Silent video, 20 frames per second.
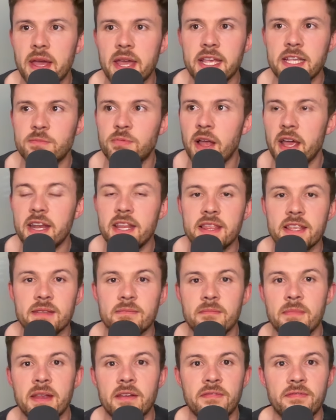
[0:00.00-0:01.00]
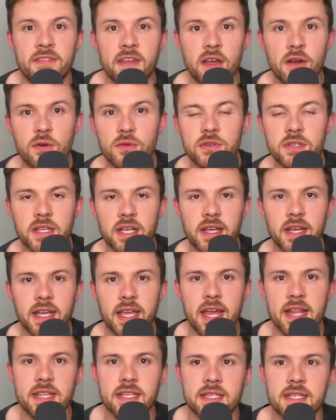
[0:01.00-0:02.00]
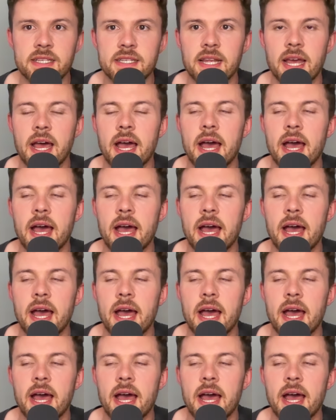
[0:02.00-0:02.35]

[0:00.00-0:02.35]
he's played in the midfield against